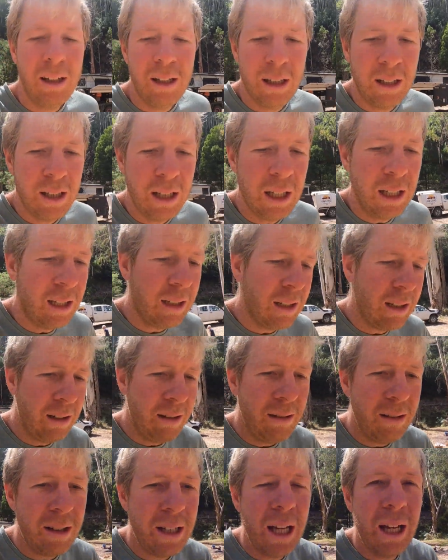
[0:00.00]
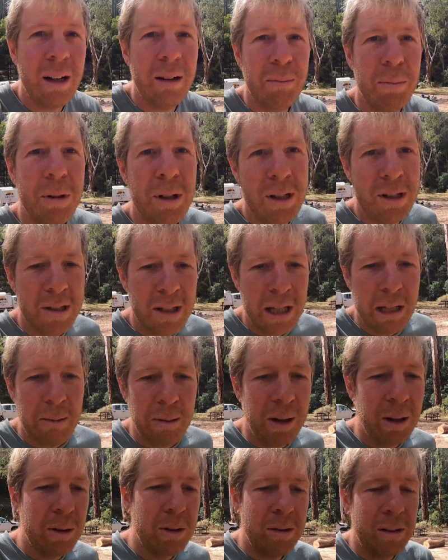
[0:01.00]
and then down a pretty steep
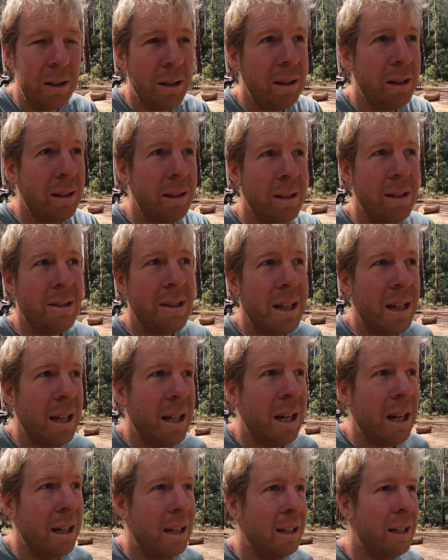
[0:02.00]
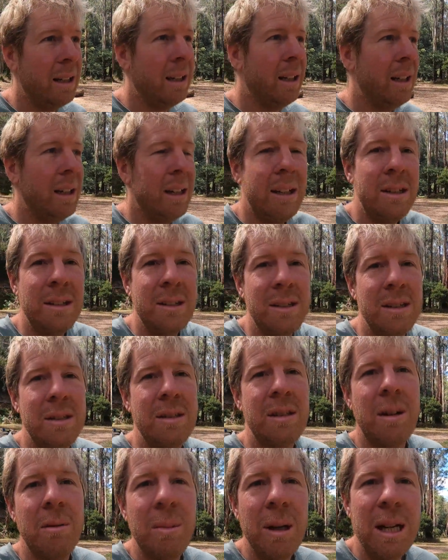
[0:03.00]
hill to here. This is
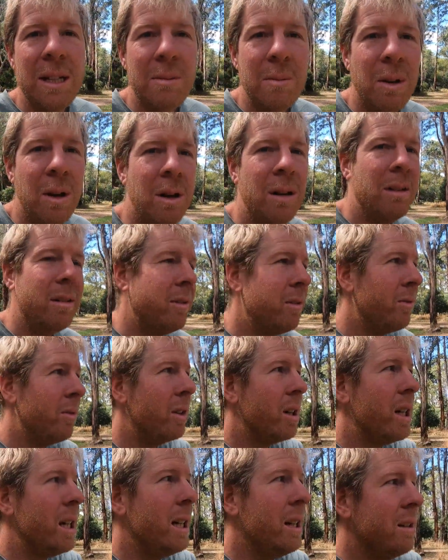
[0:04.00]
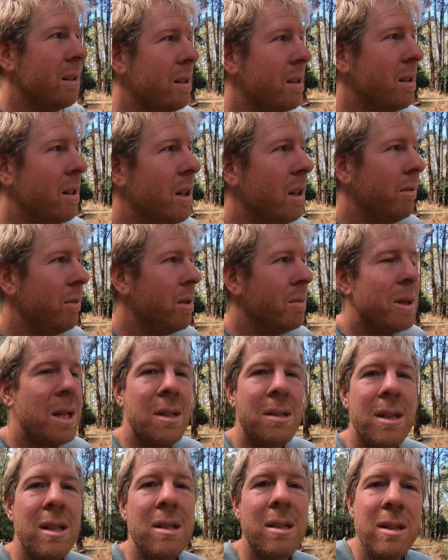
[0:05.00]
not a bad spot. It's free, only a few
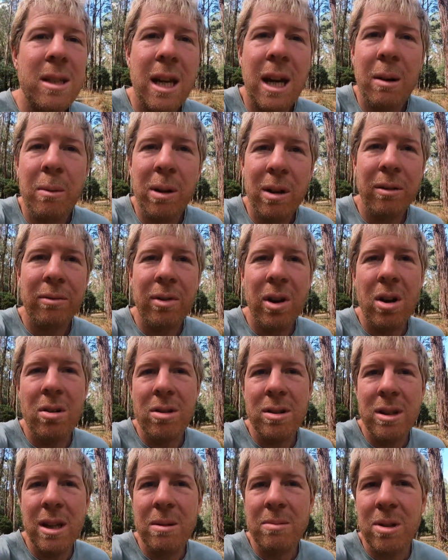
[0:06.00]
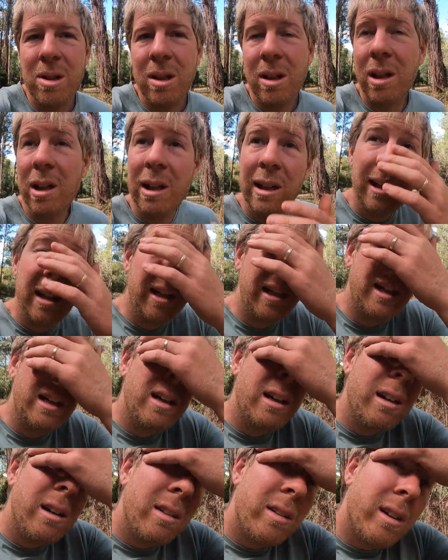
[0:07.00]
minutes into town. We got phone reception,
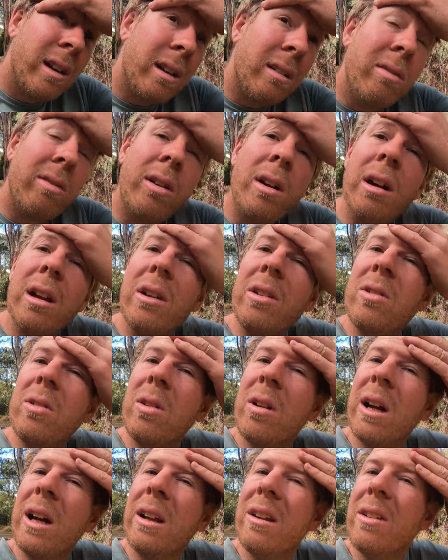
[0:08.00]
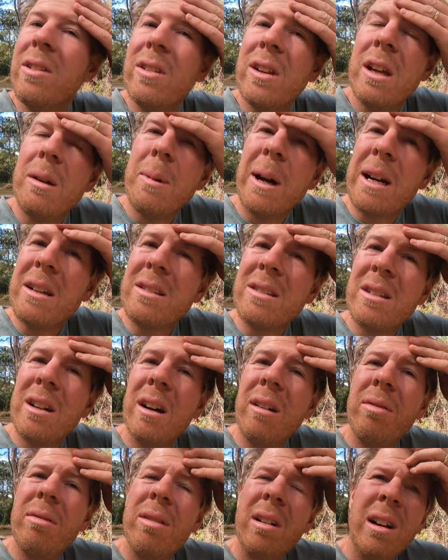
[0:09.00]
so I can finally sort out this D-Max
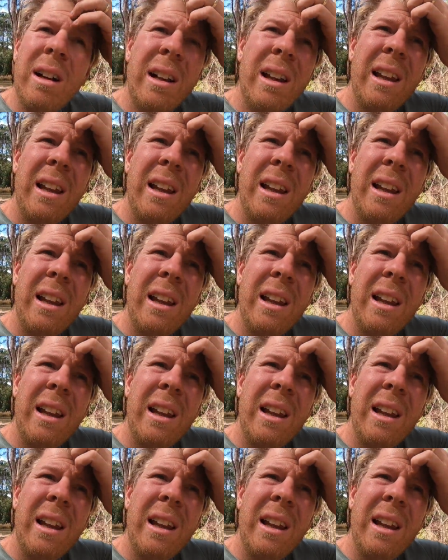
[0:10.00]
stuff.